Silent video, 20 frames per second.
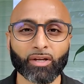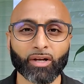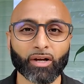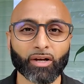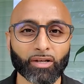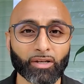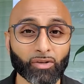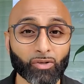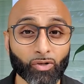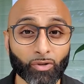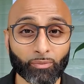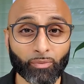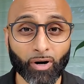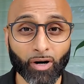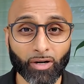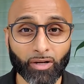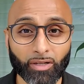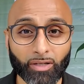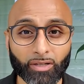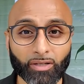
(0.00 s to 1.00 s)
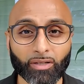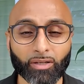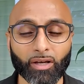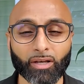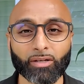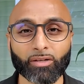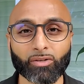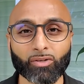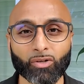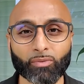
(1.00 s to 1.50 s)
in your marketing
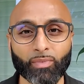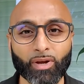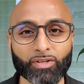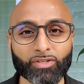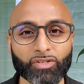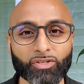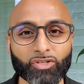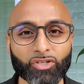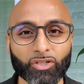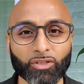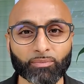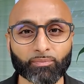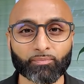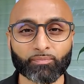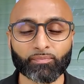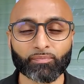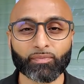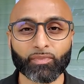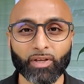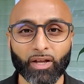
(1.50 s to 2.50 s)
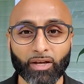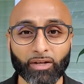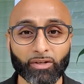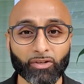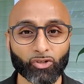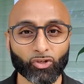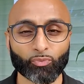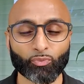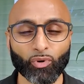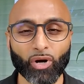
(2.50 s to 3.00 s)
and in your messaging and
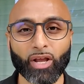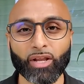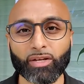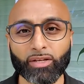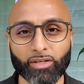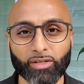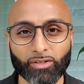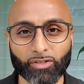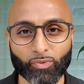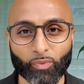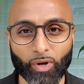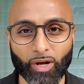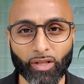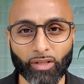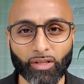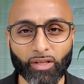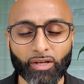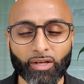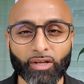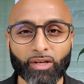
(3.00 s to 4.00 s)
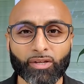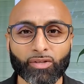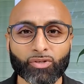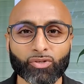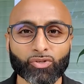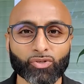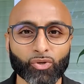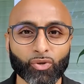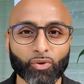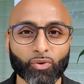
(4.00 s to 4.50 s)
in your branding as well.
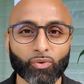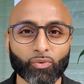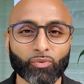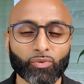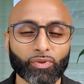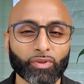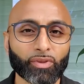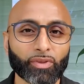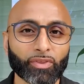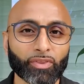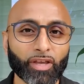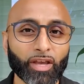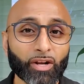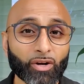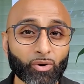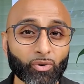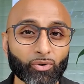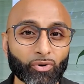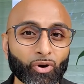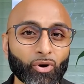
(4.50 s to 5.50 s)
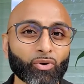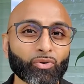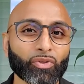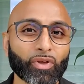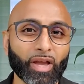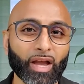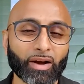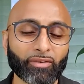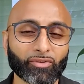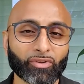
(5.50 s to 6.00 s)
So they don't know
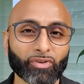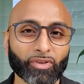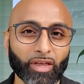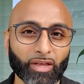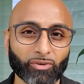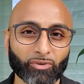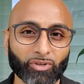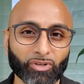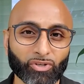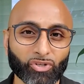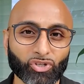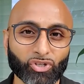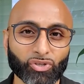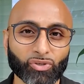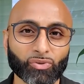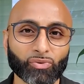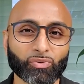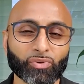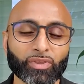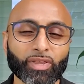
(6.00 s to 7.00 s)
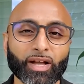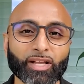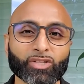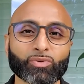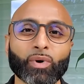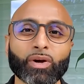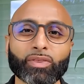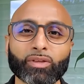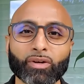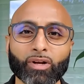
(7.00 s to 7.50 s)
they have a thyroid issue. That's
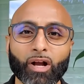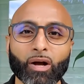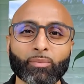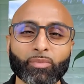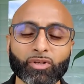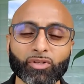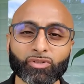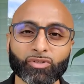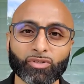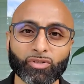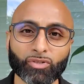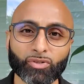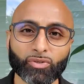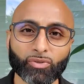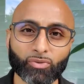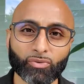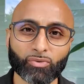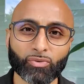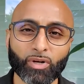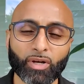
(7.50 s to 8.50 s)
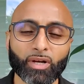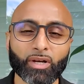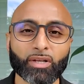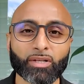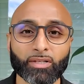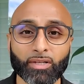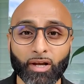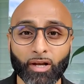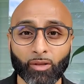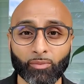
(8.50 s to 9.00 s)
why they're coming to you
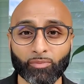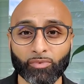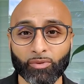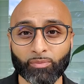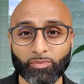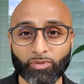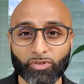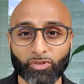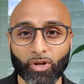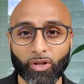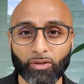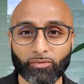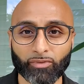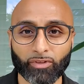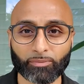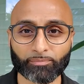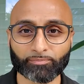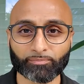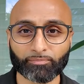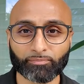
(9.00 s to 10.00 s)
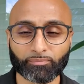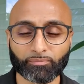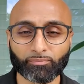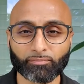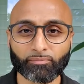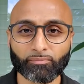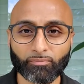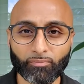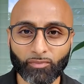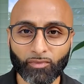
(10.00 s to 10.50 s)
to help them solve it.
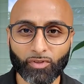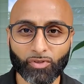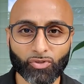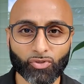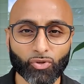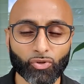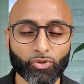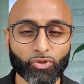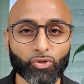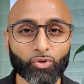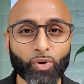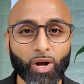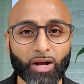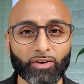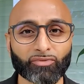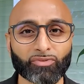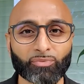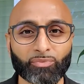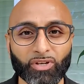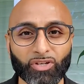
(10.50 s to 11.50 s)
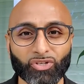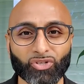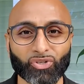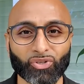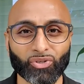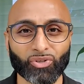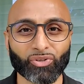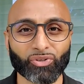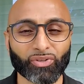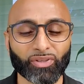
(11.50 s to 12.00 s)
So you have to make
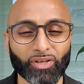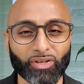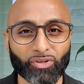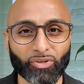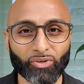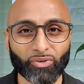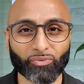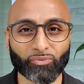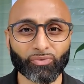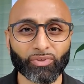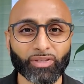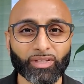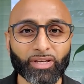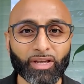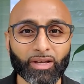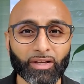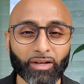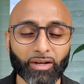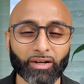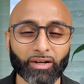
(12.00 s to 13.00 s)
sure that you're really